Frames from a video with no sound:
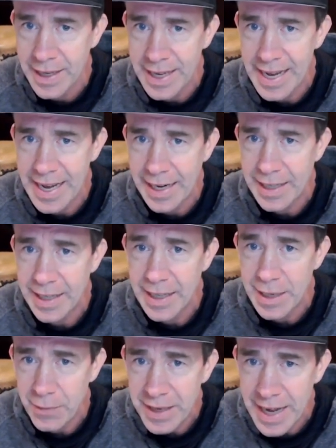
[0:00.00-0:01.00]
And
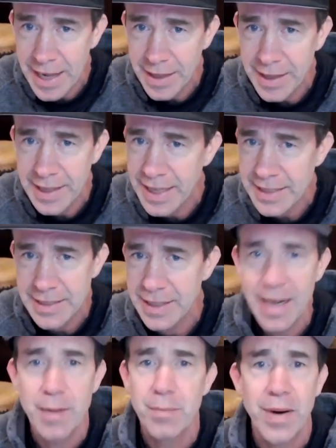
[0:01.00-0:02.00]
in reality, that's
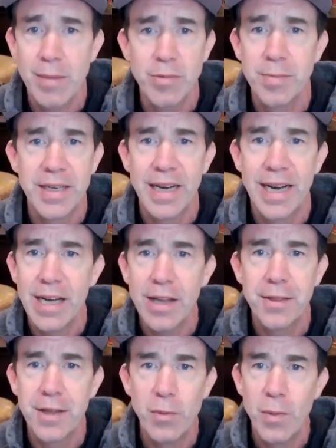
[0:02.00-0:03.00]
not probably a
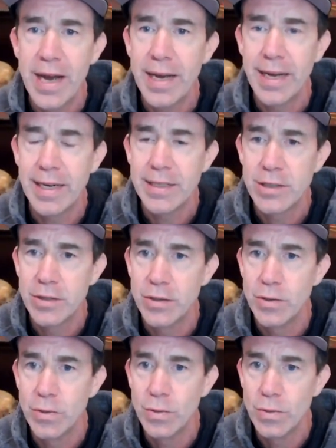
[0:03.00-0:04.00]
healthy way to
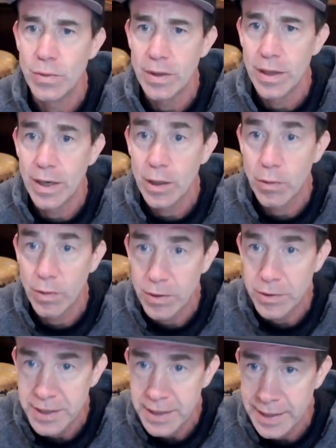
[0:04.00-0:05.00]
mm. grow
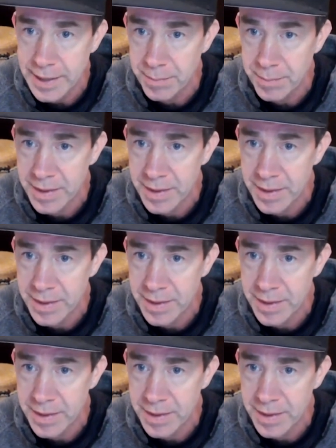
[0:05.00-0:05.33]
team.